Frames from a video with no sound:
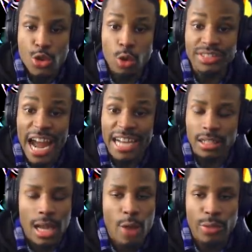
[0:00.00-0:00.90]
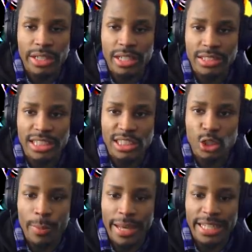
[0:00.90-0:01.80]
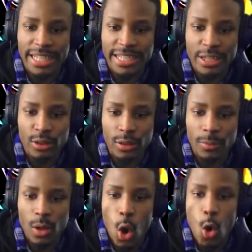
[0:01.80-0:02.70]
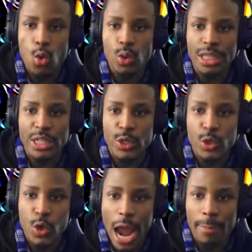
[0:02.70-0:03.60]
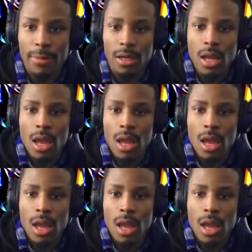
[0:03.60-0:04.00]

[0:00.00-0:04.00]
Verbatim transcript: You died! I really could have just two melee'd and killed him. Holy crap!